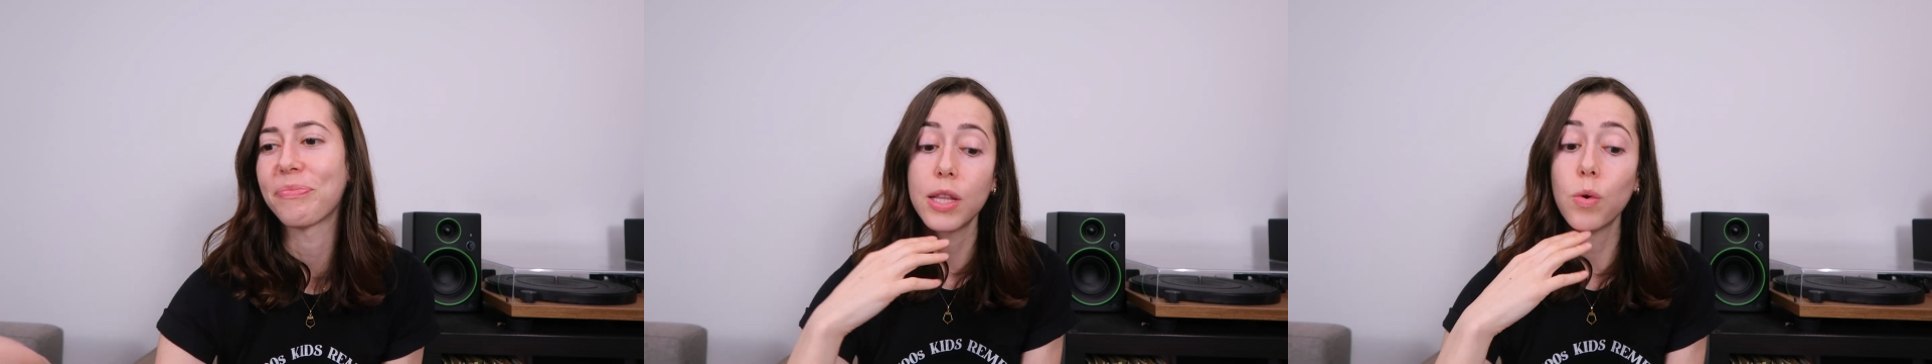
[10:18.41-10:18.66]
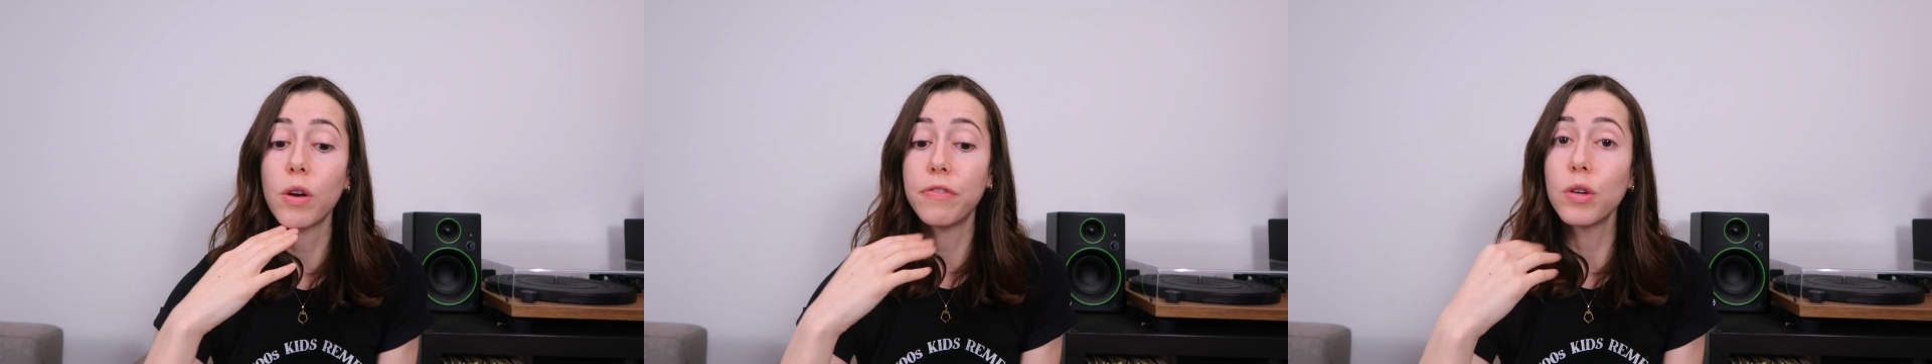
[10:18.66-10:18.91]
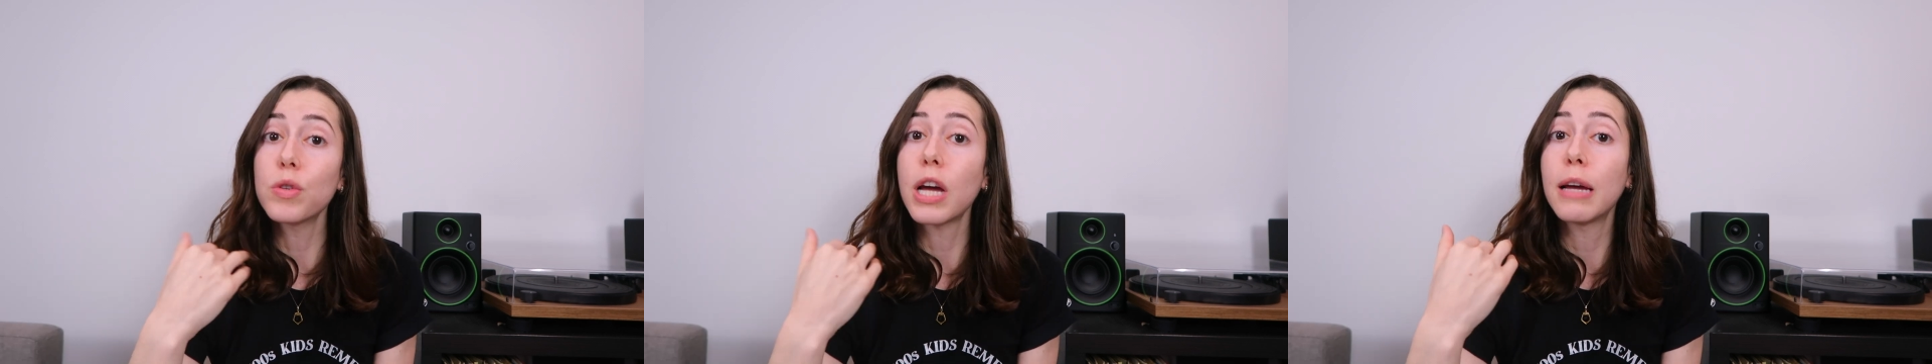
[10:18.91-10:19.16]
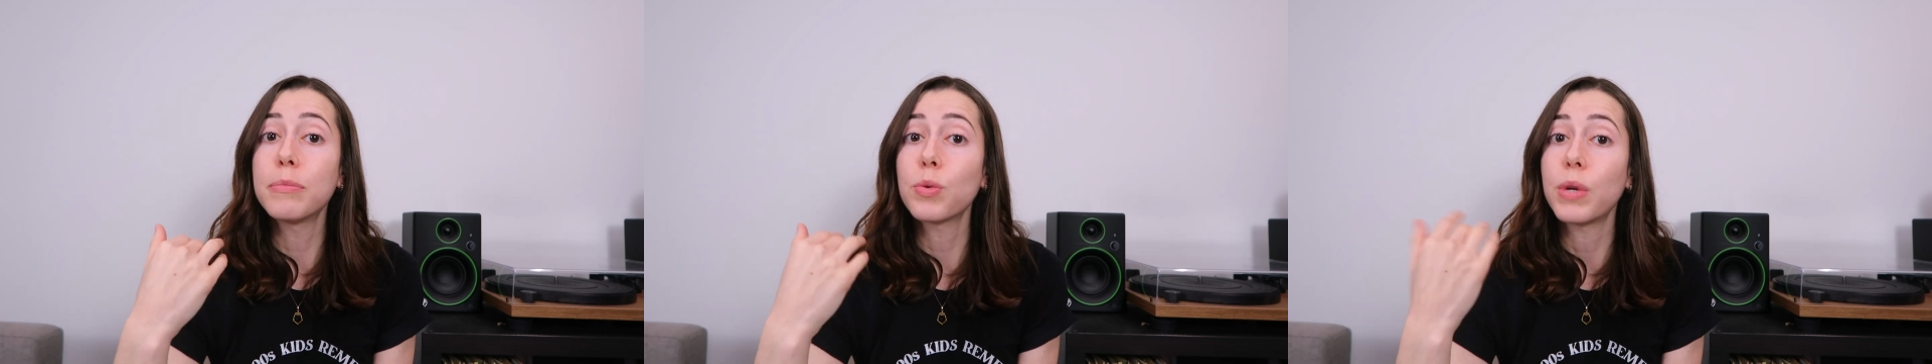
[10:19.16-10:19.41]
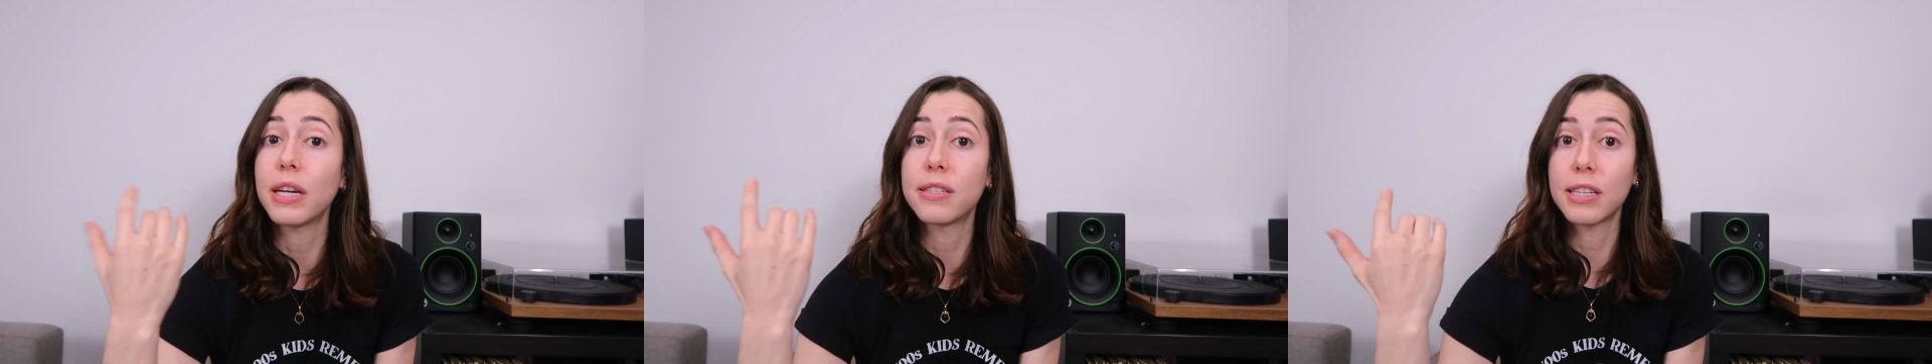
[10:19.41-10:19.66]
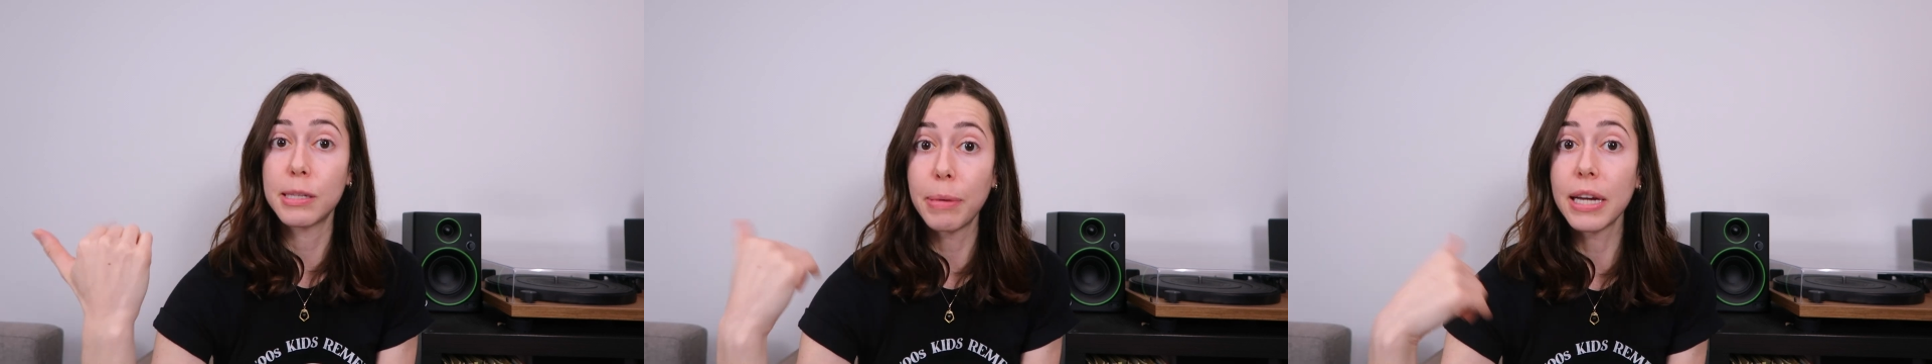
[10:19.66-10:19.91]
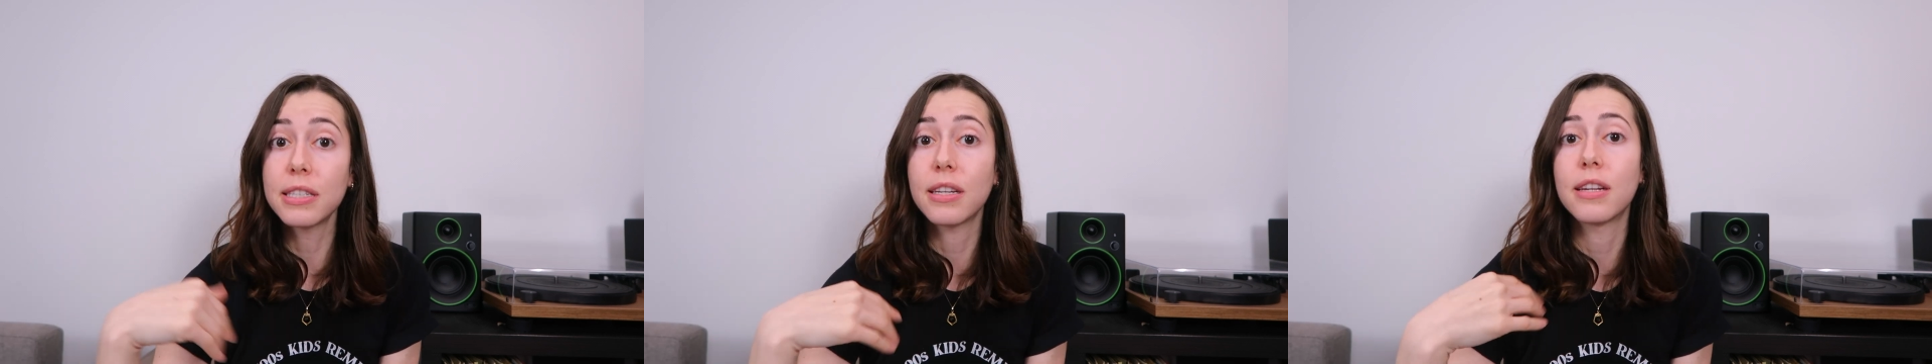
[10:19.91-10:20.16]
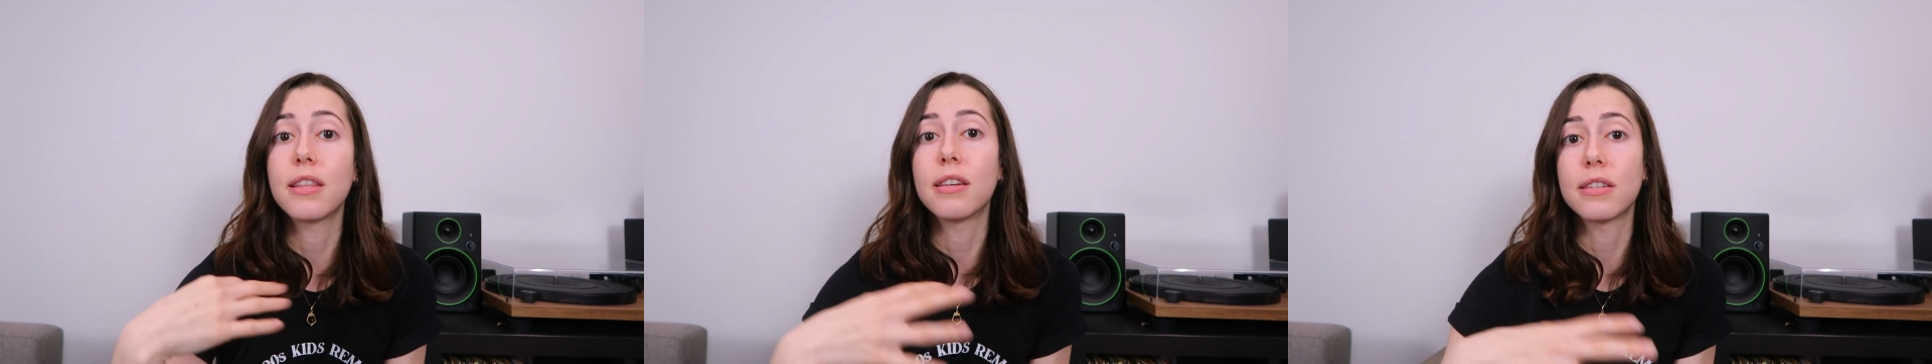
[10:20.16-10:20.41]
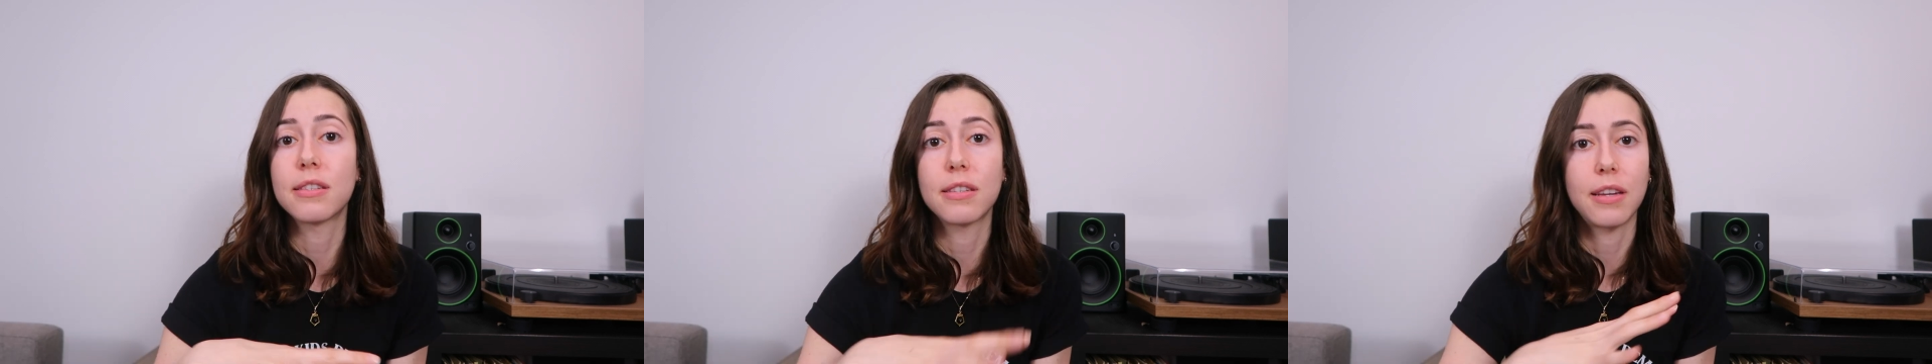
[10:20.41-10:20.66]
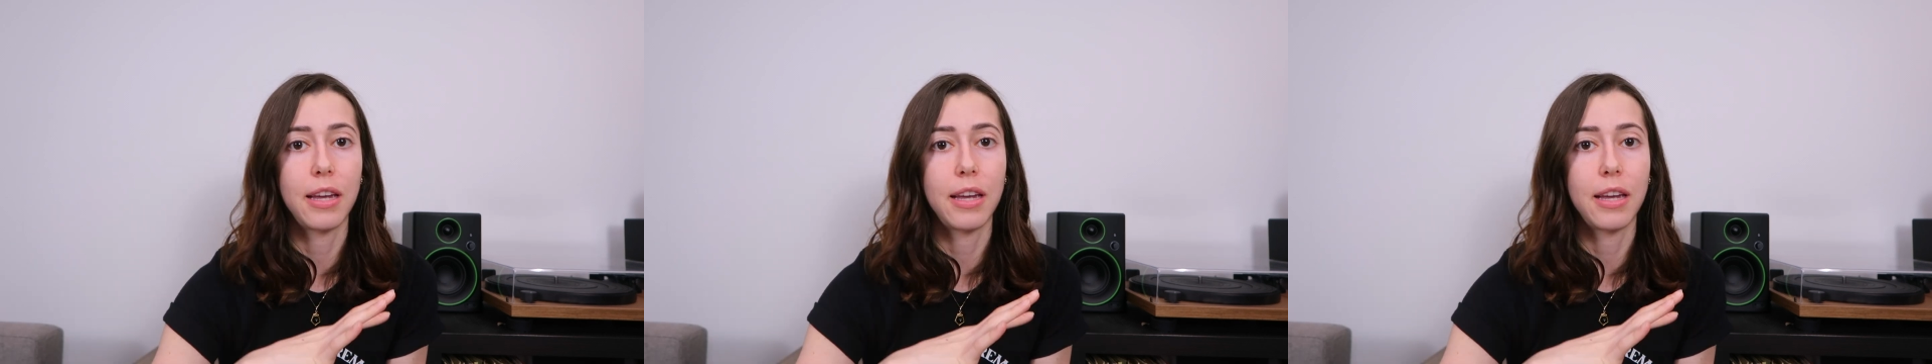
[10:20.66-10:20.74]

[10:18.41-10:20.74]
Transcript: There were a few times when I suspected this